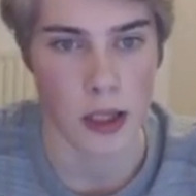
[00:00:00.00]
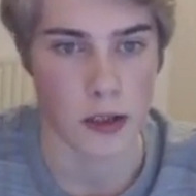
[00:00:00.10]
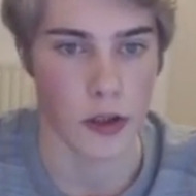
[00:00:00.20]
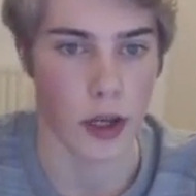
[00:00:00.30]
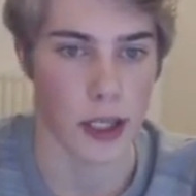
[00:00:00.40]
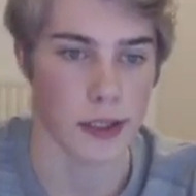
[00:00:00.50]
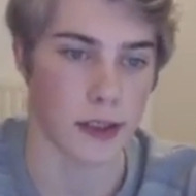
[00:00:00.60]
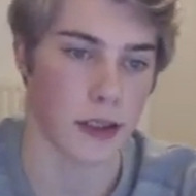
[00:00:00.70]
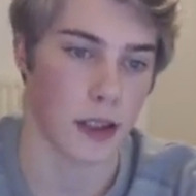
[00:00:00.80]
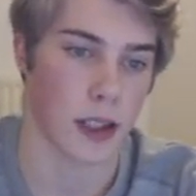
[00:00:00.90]
So
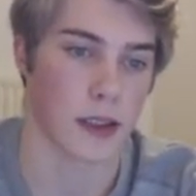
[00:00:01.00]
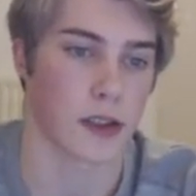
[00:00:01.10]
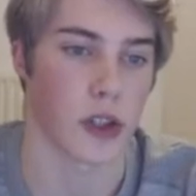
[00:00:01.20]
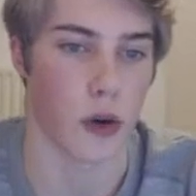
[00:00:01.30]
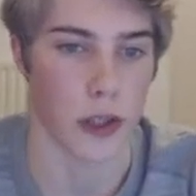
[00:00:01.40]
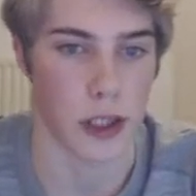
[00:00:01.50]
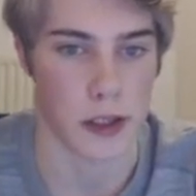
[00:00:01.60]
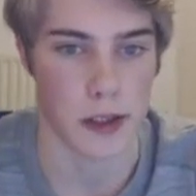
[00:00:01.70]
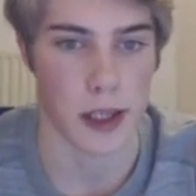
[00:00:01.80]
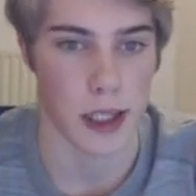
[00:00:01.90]
let's let's show that.
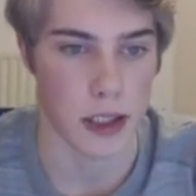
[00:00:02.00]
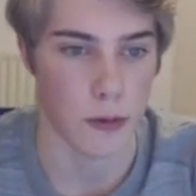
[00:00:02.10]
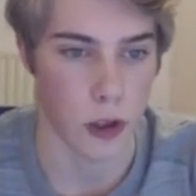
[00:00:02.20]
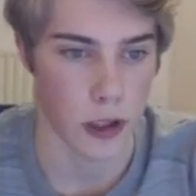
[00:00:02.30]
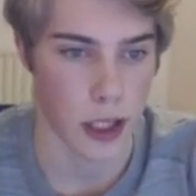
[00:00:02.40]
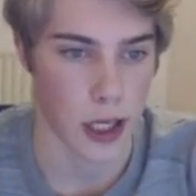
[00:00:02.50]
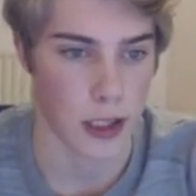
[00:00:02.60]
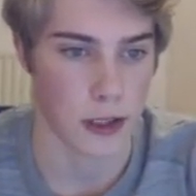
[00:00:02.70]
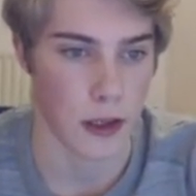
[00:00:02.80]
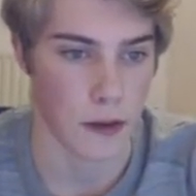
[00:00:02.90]
King g1, king
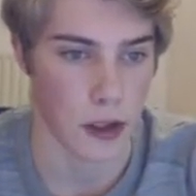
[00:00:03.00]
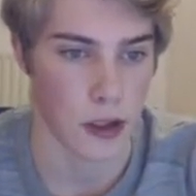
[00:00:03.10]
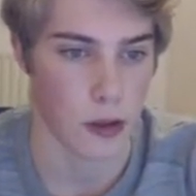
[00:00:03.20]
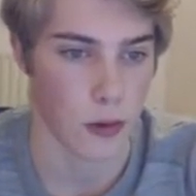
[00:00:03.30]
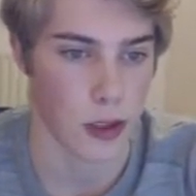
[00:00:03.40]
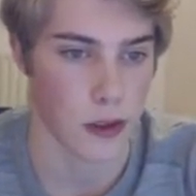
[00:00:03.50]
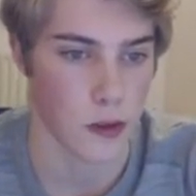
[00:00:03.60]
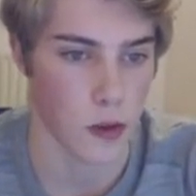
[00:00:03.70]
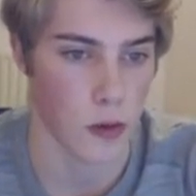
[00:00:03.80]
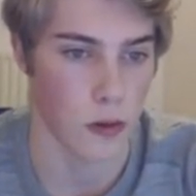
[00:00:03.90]
h7, queen
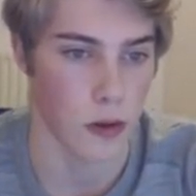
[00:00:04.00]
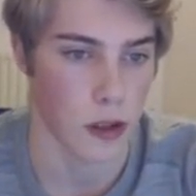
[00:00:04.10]
g2,